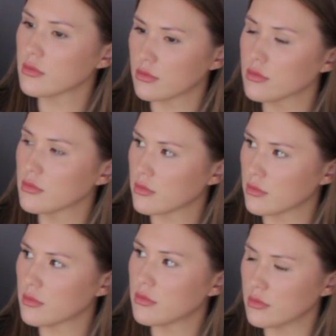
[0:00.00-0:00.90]

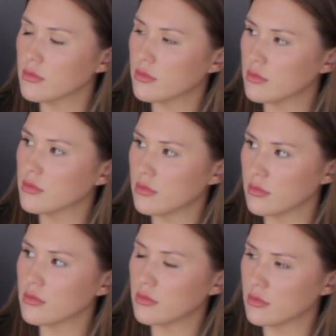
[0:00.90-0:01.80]

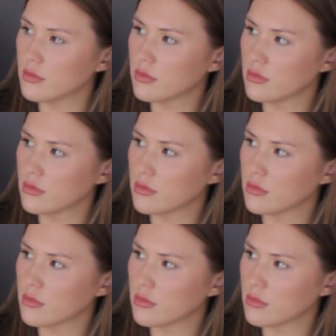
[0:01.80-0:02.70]

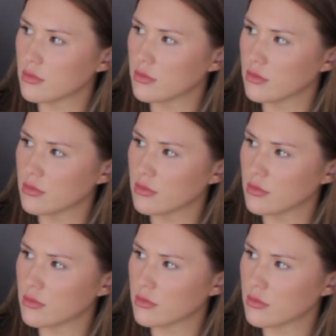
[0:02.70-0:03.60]

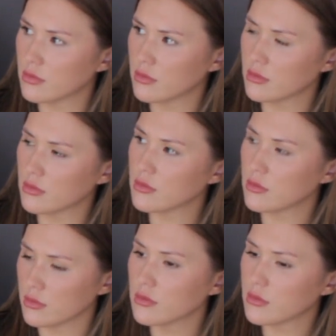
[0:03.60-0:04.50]

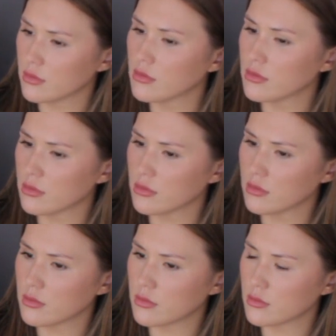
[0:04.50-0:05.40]

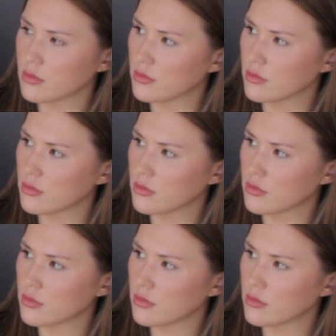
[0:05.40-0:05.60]
The person shown says nothing.